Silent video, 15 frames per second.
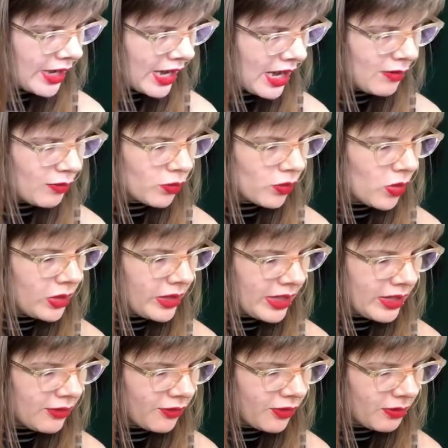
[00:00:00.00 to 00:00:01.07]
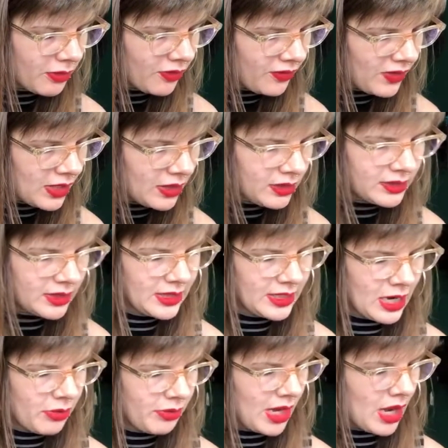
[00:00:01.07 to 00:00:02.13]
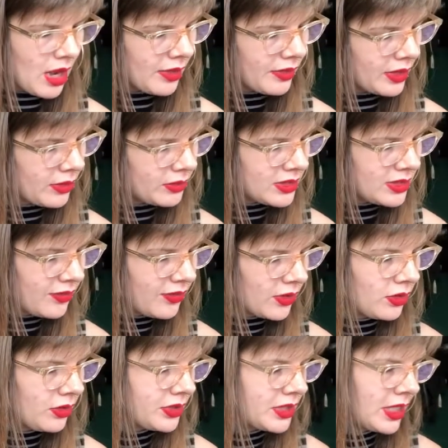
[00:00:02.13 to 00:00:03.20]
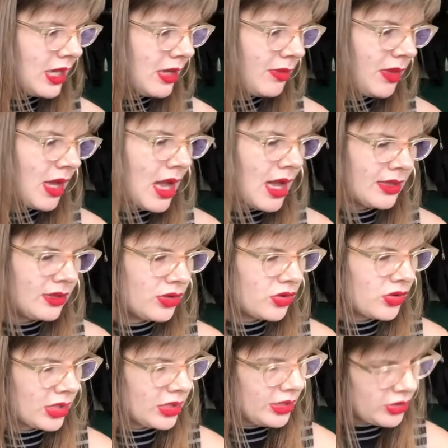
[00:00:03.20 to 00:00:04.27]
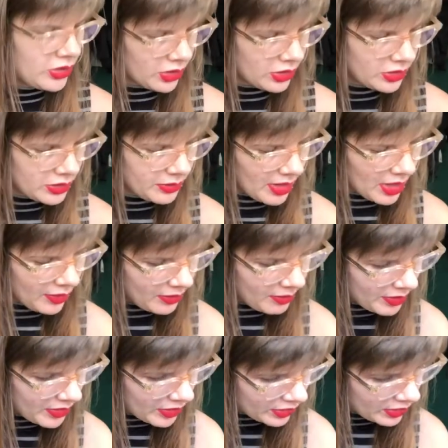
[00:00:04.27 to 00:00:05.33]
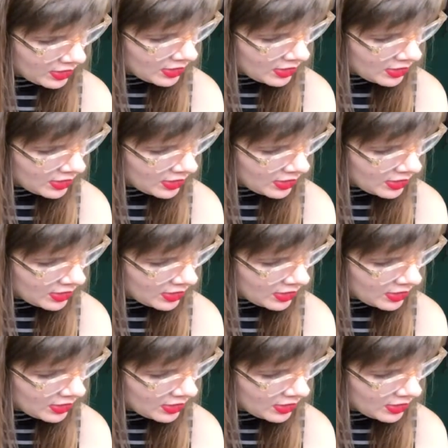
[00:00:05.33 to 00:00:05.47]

came rolling in from the fields and down beyond that it was difficult to keep the eyes strictly turned upon the book.